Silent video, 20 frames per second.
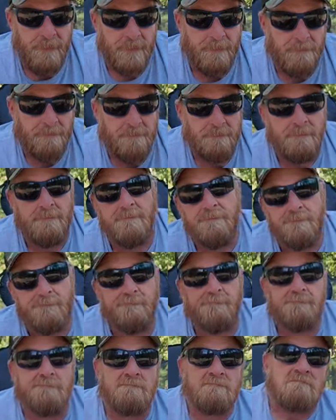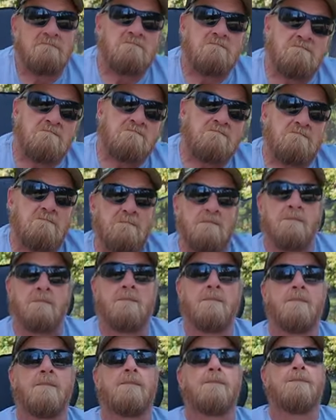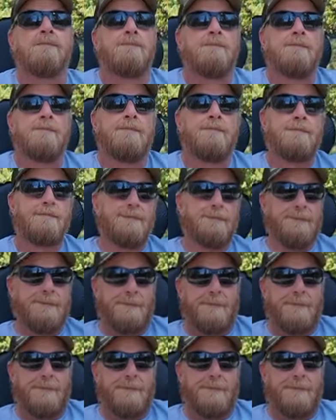Nothing is said.